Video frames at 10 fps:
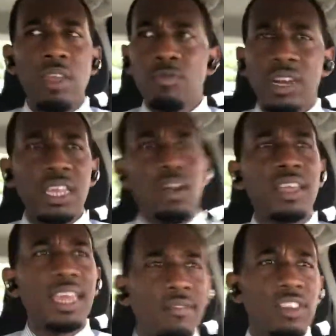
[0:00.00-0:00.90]
we really
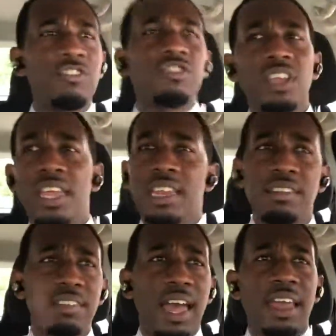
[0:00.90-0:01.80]
aren't giving shit in
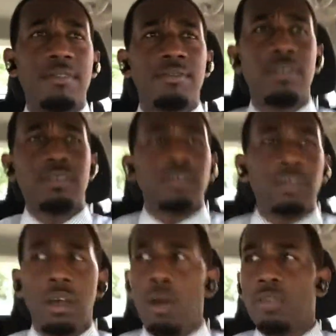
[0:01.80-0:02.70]
this life.
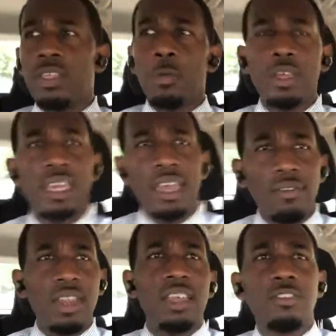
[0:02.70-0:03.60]
Only thing we're
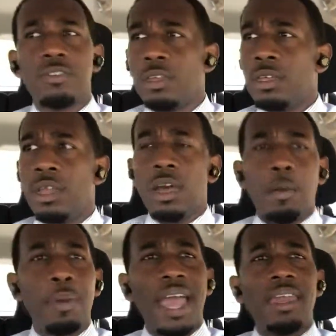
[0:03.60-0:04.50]
giving is
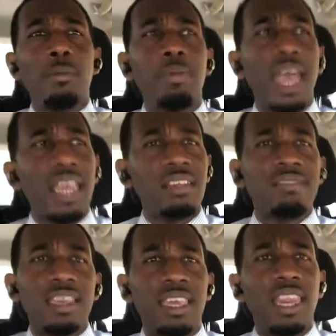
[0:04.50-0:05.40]
a pat in the back and
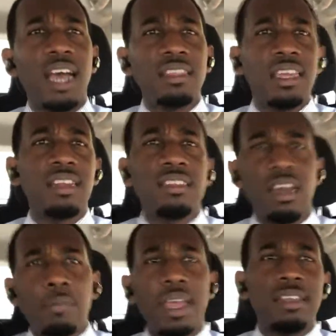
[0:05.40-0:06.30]
say, get out there,
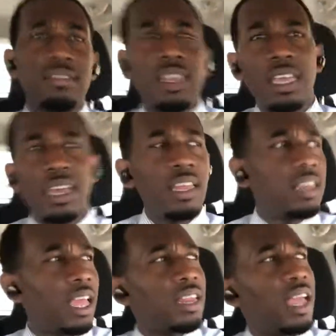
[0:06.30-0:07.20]
dumbass nigga,
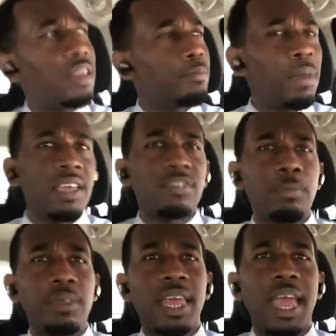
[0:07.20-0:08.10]
and make
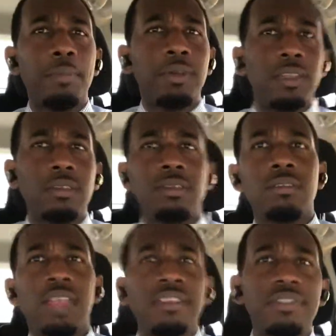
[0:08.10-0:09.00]
something happen.
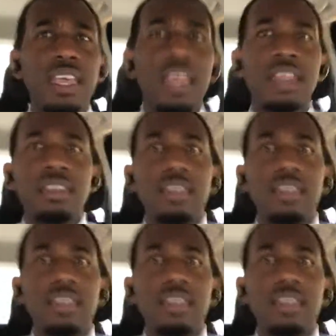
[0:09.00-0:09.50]
That's it.